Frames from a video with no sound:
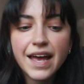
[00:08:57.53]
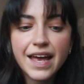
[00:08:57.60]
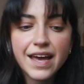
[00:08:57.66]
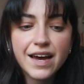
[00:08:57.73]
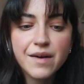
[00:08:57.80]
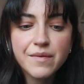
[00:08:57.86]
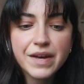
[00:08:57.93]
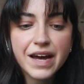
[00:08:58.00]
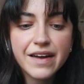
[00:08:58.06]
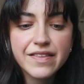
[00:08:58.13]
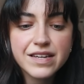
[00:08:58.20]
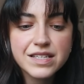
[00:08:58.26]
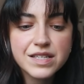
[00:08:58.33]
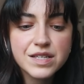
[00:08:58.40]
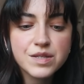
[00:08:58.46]
and we had
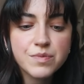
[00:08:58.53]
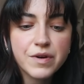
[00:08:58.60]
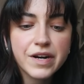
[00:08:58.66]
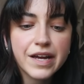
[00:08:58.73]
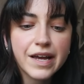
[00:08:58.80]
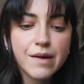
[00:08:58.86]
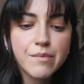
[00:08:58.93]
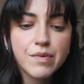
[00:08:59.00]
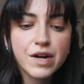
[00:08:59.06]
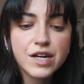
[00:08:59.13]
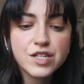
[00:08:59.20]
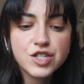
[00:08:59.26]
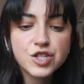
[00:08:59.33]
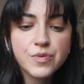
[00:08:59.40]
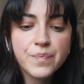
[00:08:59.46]
this morning at
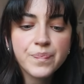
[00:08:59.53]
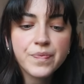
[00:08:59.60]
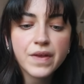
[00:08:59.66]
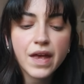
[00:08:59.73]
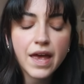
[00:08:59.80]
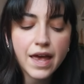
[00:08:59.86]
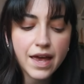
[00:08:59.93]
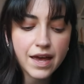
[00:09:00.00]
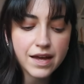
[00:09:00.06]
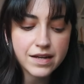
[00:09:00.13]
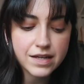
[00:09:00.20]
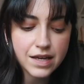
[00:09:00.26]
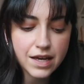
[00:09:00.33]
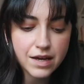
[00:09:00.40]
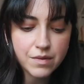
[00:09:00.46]
brunch,
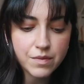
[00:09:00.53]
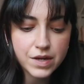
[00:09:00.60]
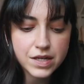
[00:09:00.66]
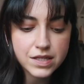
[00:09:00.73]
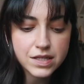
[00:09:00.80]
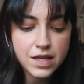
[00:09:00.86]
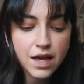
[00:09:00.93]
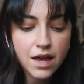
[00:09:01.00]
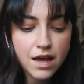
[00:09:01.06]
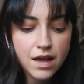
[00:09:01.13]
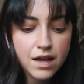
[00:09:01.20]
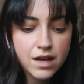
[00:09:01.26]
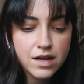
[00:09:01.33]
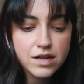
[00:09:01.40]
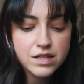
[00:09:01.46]
and it was
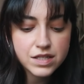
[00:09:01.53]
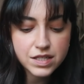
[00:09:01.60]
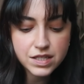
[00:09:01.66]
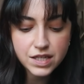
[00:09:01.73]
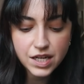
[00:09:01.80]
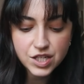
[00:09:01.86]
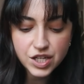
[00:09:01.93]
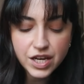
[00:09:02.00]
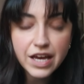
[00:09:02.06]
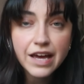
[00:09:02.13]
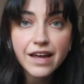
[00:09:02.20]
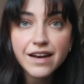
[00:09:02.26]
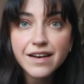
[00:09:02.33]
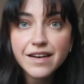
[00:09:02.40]
such a hit.